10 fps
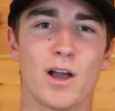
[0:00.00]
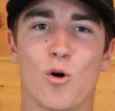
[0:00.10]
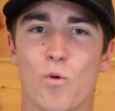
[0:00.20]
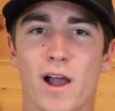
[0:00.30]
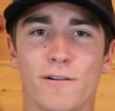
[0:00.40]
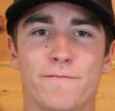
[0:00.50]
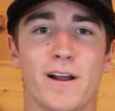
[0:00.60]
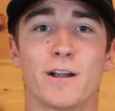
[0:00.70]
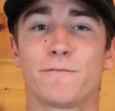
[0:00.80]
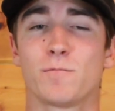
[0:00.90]
a
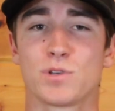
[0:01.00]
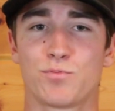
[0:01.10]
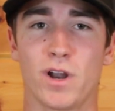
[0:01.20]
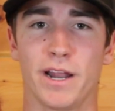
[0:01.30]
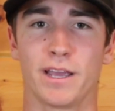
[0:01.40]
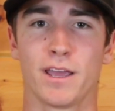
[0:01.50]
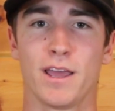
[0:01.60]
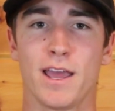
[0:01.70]
wildfire from spreading.